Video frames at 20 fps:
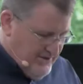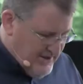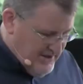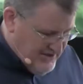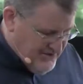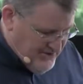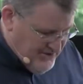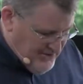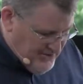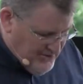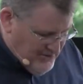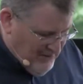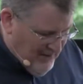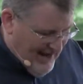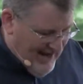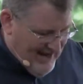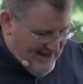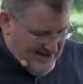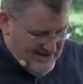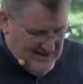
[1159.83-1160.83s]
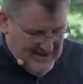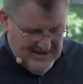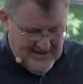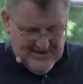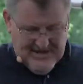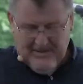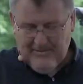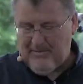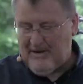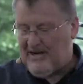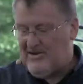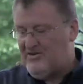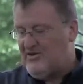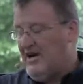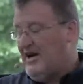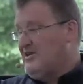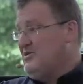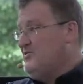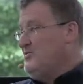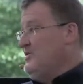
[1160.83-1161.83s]
these two spies get sent by
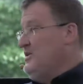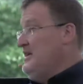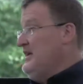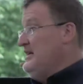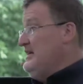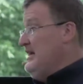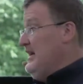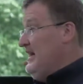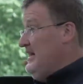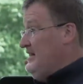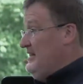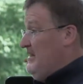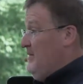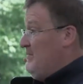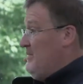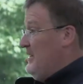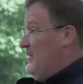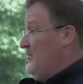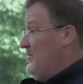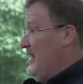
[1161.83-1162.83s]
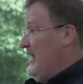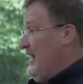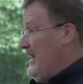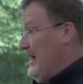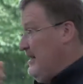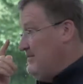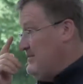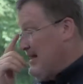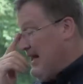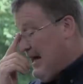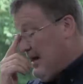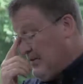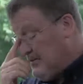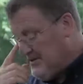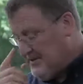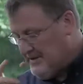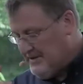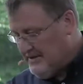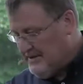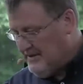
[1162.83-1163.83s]
Joshua and they end up at Rahab's
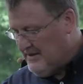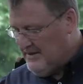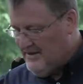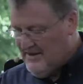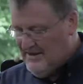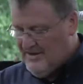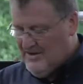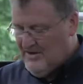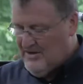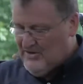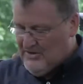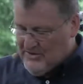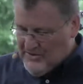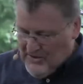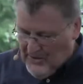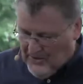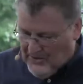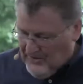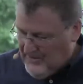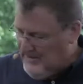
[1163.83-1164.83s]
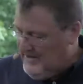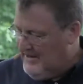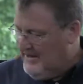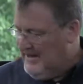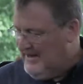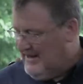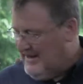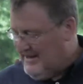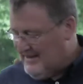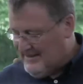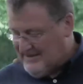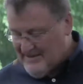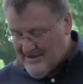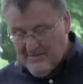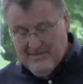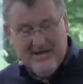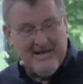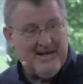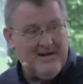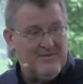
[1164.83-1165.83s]
house. So,
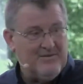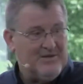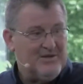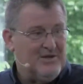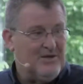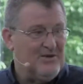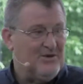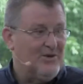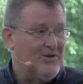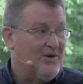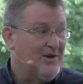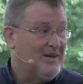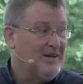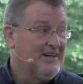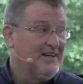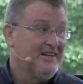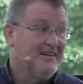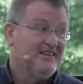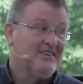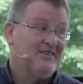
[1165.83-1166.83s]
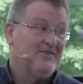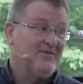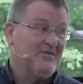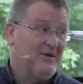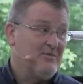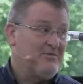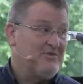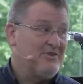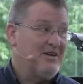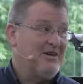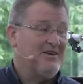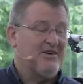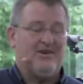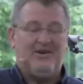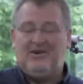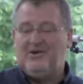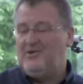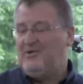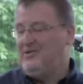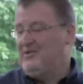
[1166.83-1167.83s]
somebody comes to the door from
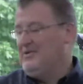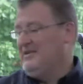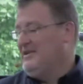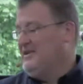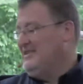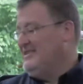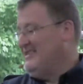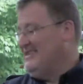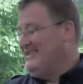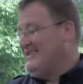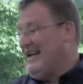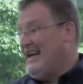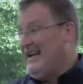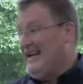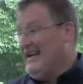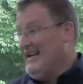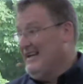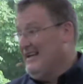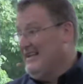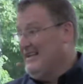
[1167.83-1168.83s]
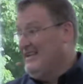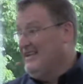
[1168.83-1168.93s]
Jericho, says, hey,